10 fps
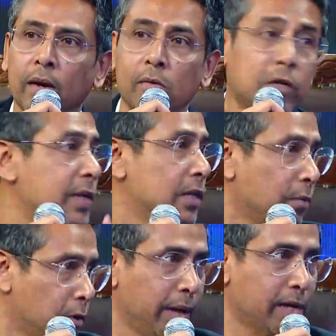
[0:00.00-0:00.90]
which means I'm
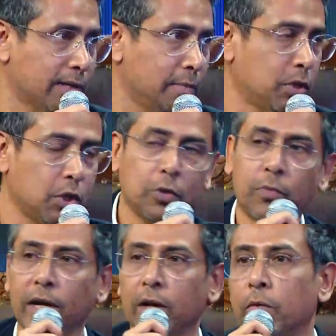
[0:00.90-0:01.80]
going to make a submission to him
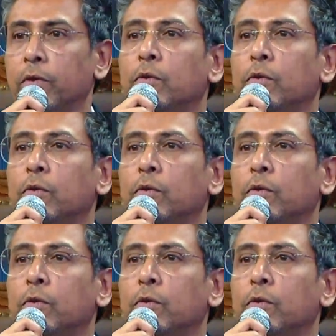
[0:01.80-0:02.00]
right now.